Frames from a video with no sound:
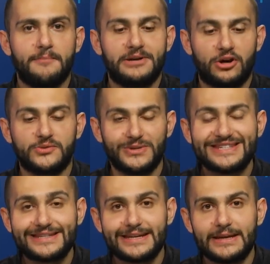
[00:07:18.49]
because we
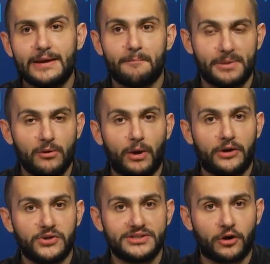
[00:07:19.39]
see
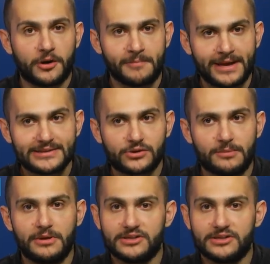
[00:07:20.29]
BYOD is going mainstream,